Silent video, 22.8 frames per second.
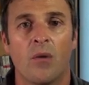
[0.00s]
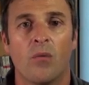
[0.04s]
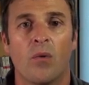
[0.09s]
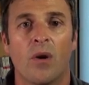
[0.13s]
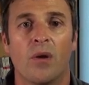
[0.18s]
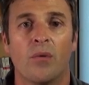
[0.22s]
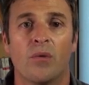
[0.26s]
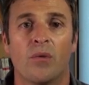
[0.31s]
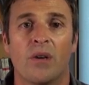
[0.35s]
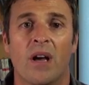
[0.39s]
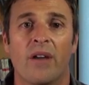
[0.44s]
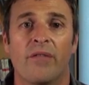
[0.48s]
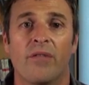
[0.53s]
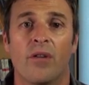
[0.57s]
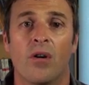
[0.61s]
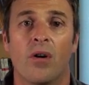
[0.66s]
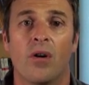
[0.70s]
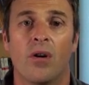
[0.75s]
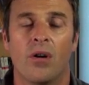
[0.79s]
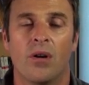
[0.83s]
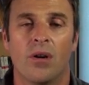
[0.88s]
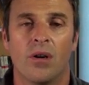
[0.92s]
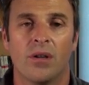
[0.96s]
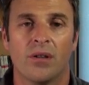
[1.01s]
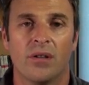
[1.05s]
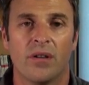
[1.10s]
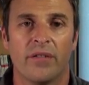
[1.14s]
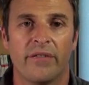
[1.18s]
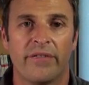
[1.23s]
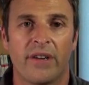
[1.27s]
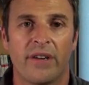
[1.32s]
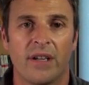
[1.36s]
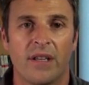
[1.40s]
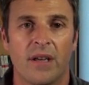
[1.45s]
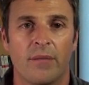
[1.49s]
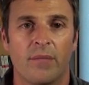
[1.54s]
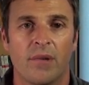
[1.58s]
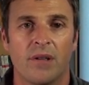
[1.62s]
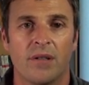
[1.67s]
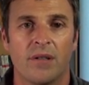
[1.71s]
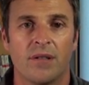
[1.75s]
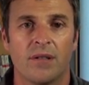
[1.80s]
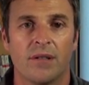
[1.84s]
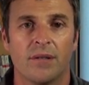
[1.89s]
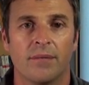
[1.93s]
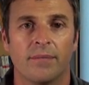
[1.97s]
when we have a lot of
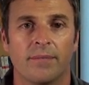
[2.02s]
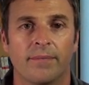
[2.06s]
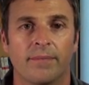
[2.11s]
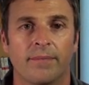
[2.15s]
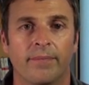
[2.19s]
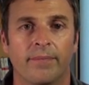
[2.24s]
variables.